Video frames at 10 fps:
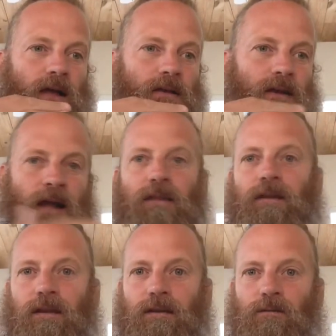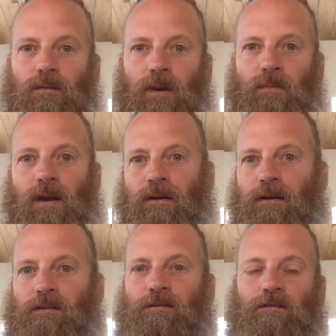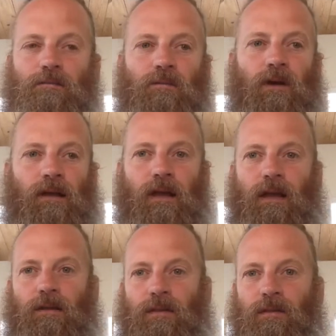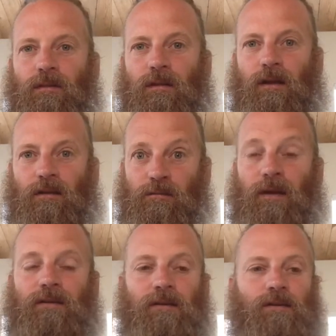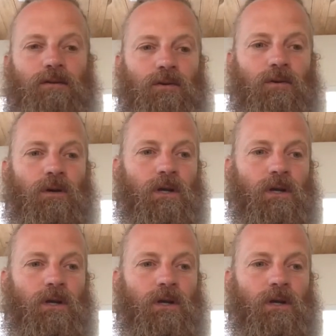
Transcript: not connecting with my parents as like I had expected to.